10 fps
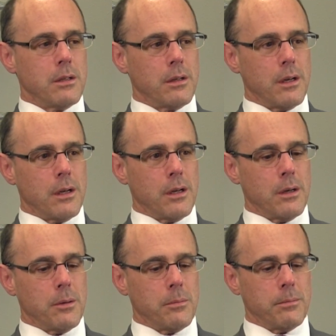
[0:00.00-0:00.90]

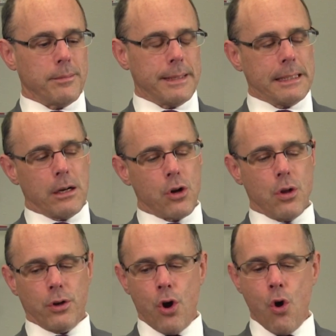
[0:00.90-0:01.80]
um, I'll
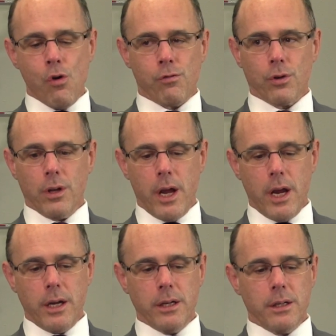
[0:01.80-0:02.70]
call it overlay,